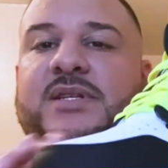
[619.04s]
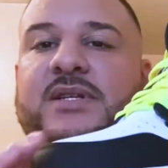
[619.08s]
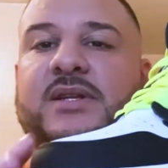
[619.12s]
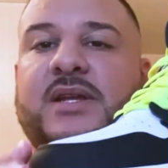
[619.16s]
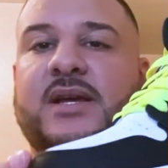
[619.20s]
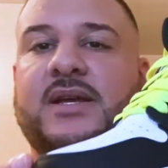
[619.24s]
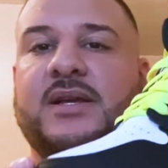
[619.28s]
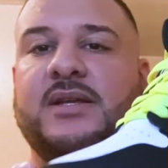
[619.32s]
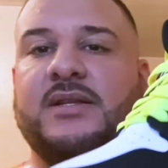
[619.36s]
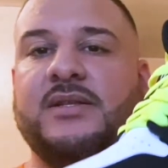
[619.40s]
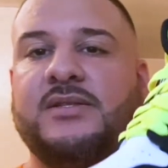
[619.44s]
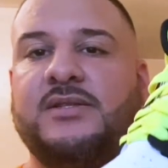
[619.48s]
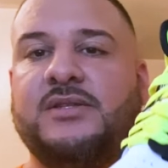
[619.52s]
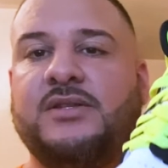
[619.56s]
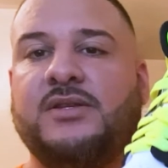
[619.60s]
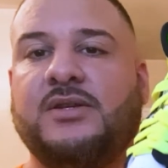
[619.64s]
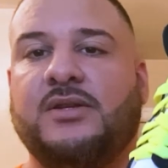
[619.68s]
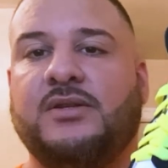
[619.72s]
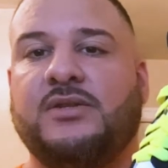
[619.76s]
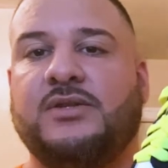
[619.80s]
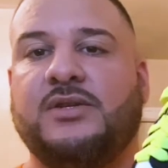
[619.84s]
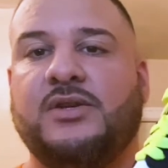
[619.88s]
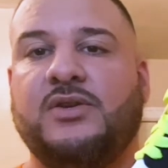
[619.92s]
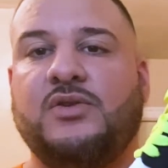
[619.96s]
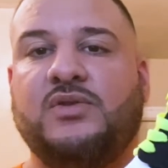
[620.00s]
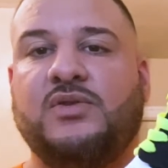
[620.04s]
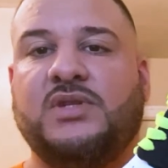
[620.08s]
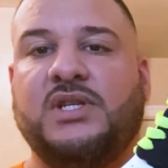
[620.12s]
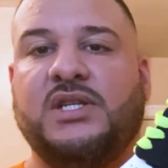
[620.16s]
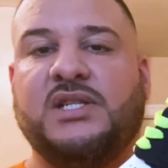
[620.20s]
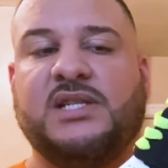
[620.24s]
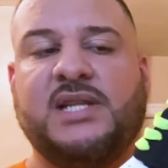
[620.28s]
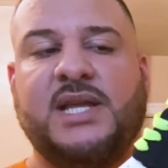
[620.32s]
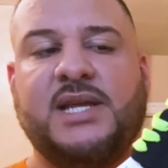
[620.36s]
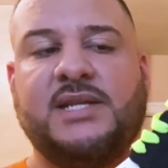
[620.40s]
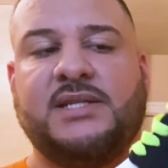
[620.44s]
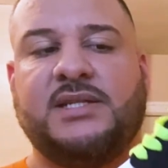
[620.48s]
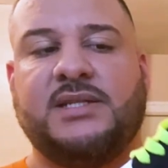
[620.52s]
to use these
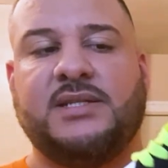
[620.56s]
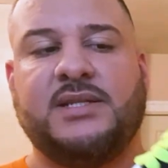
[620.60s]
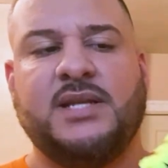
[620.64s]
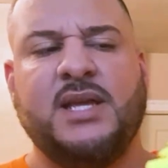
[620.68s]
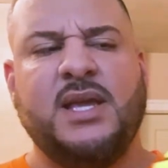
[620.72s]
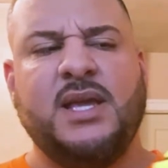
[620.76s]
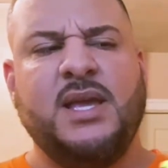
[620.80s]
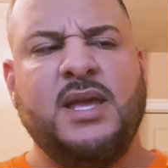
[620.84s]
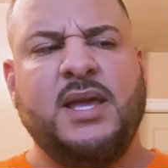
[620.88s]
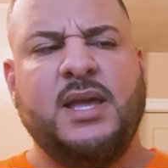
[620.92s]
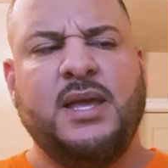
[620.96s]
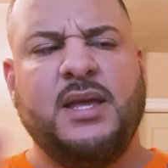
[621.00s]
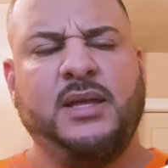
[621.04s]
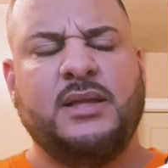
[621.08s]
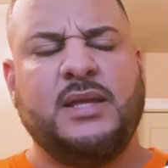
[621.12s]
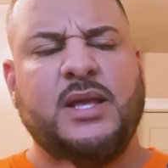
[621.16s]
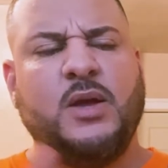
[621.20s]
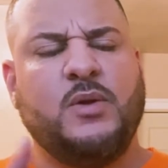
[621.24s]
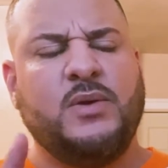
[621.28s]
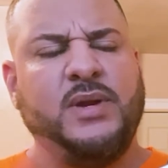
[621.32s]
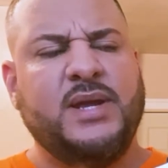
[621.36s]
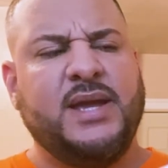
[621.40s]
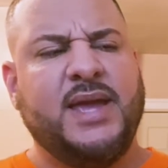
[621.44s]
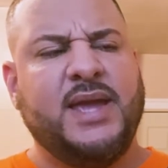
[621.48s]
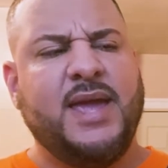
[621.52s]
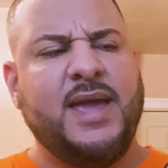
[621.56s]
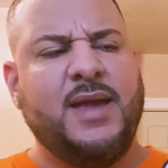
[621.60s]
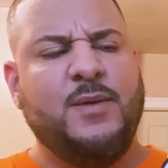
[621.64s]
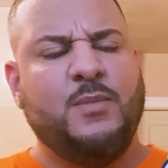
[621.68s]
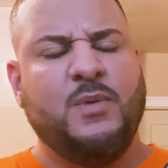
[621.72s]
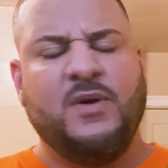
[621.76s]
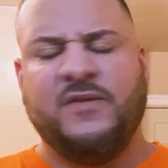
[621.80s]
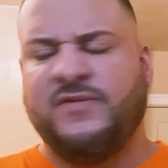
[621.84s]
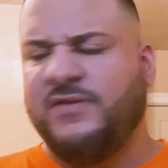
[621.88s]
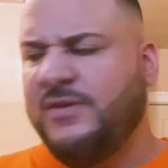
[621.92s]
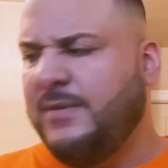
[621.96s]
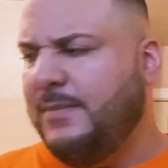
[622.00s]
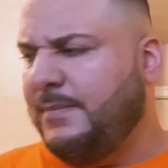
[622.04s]
laces. They only came
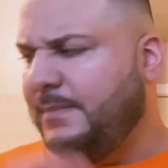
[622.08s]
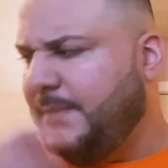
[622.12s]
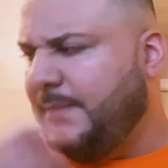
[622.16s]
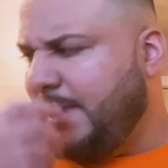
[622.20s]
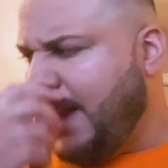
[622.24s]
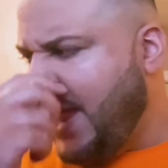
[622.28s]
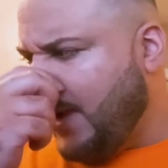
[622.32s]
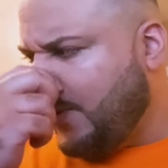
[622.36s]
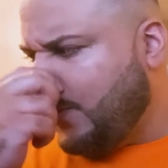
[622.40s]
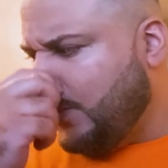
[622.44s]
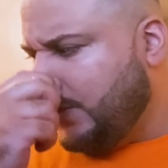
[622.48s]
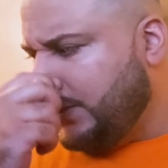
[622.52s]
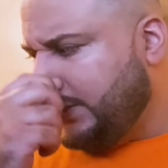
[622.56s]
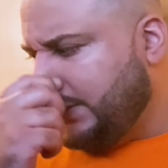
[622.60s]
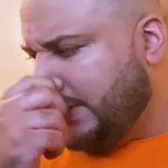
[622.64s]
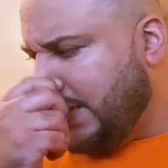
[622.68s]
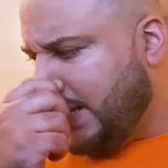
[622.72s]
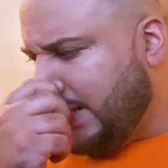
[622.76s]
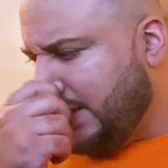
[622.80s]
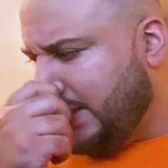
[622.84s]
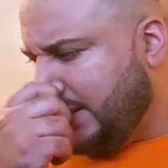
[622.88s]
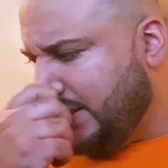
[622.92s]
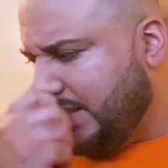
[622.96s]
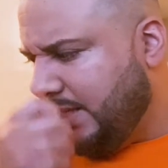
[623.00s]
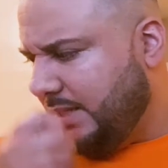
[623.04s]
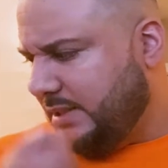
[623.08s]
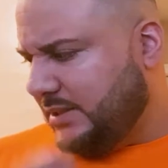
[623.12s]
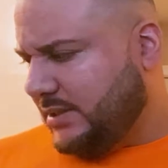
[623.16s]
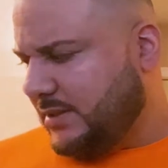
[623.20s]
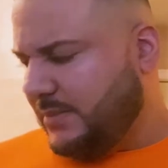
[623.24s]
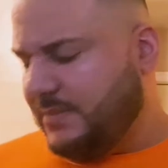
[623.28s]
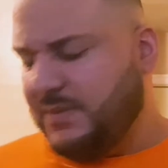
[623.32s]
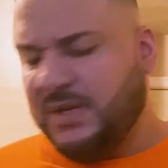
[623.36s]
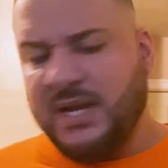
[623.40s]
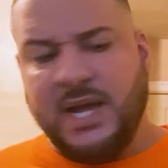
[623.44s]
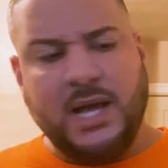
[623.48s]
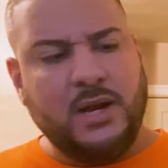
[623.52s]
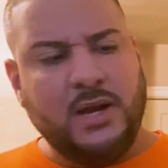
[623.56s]
with some black ones and I think
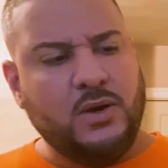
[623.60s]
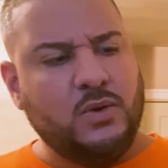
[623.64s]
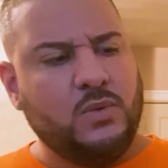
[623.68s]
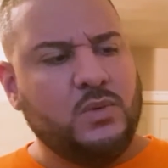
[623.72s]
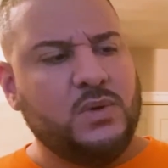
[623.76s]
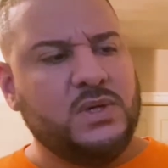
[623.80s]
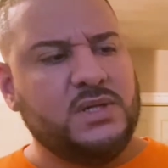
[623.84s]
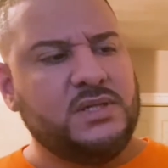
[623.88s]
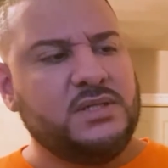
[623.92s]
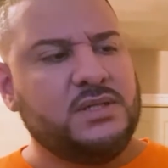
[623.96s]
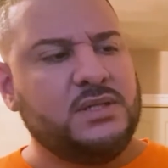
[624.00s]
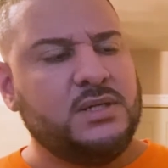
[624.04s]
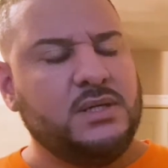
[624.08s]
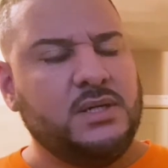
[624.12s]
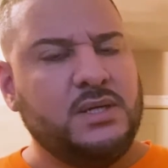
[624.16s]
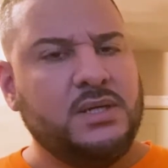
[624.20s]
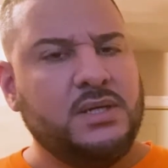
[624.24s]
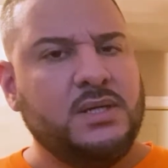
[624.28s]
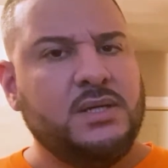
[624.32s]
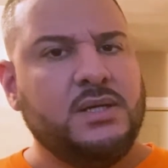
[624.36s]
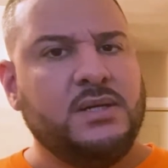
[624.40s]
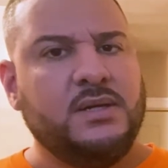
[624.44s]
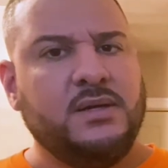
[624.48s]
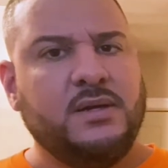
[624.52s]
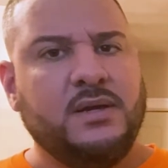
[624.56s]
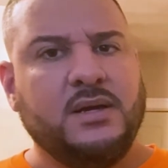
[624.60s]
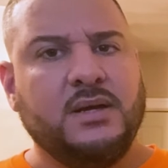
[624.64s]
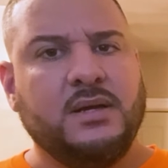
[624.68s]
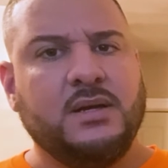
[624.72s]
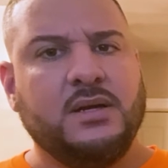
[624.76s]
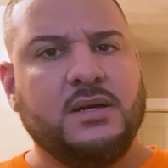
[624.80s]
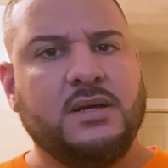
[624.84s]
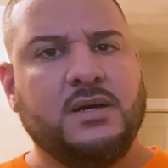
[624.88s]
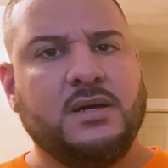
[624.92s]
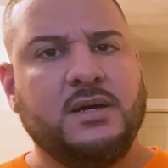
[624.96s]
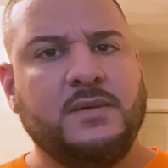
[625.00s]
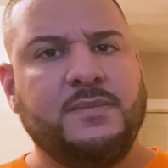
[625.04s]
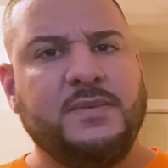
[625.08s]
some yellow ones.
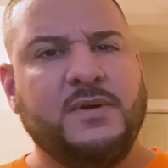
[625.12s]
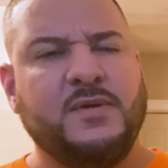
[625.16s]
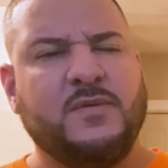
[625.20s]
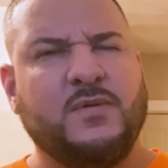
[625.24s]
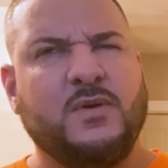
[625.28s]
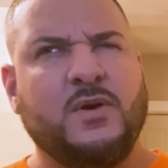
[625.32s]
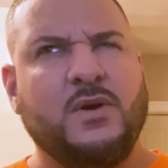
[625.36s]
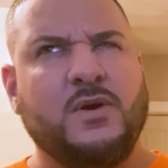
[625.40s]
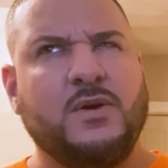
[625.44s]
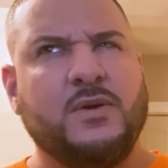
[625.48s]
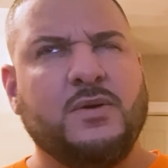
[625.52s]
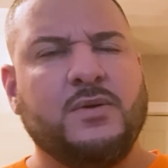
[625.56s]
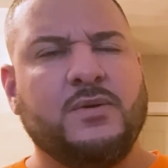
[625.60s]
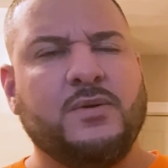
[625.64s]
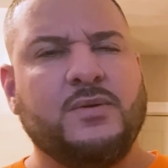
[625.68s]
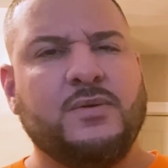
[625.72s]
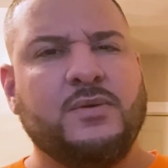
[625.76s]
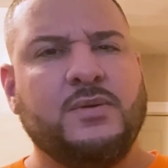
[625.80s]
Could be wrong.